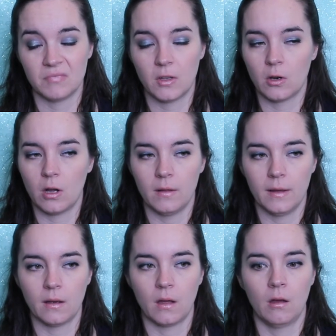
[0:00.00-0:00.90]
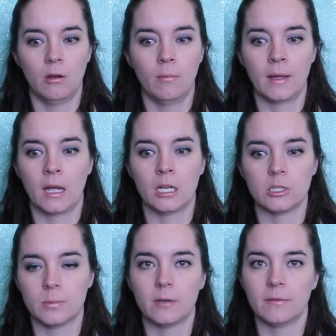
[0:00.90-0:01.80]
they're all like, oh my
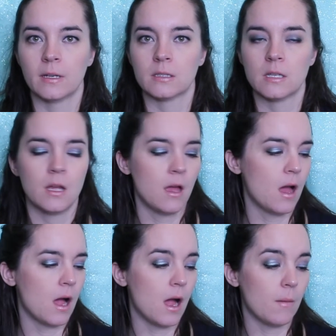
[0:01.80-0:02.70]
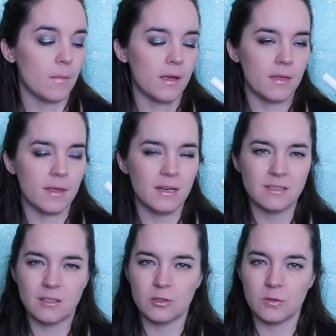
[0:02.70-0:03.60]
gosh, perfect. It is
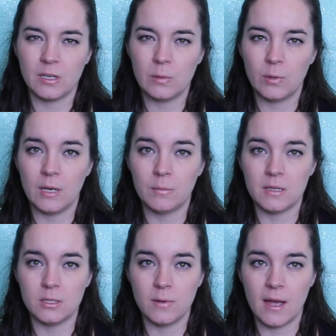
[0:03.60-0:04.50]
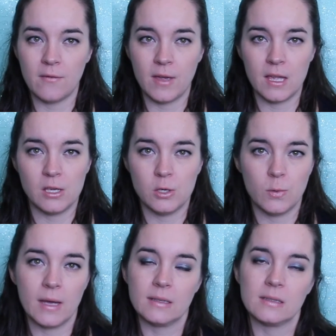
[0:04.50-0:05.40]
an Australian brand, but they do have a
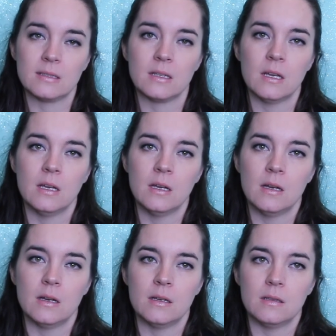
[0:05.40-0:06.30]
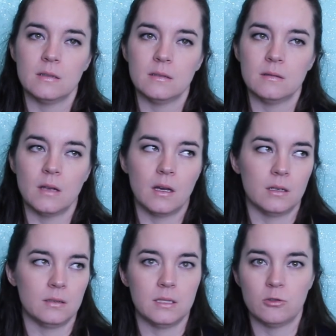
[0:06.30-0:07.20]
US
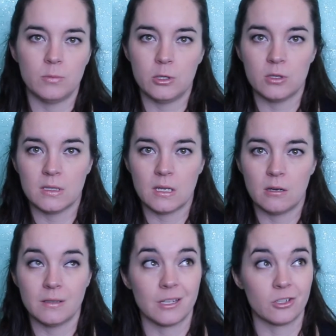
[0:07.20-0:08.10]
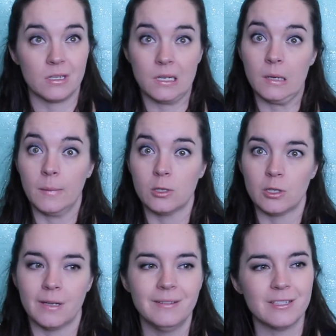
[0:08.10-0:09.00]
distribution center. It's actually in
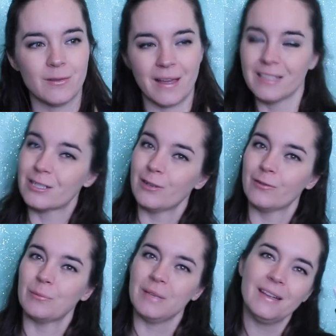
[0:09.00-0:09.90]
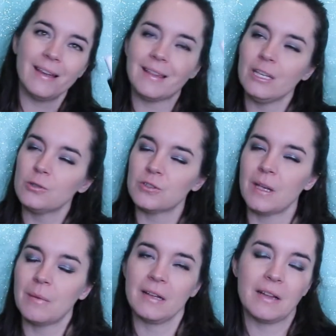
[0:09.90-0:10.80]
Michigan, so that's good for me. I usually
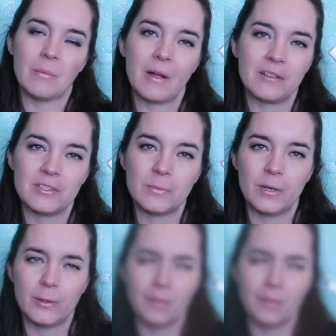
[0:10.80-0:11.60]
get my Glam Polishes pretty